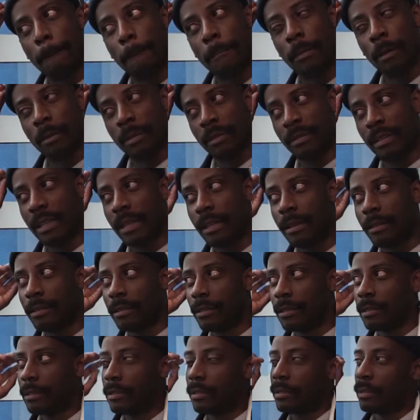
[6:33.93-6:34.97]
probably that.
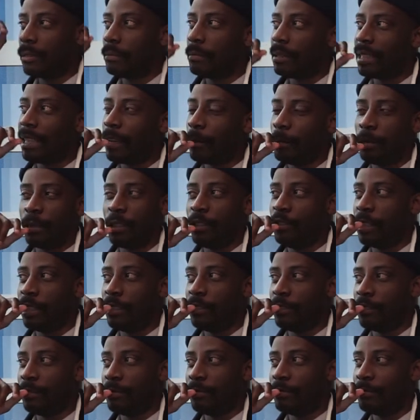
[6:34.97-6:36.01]
But that'll probably
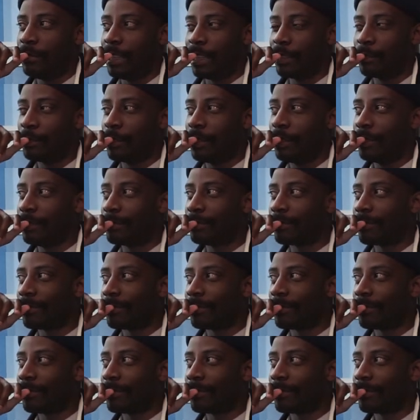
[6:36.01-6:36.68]
change next week.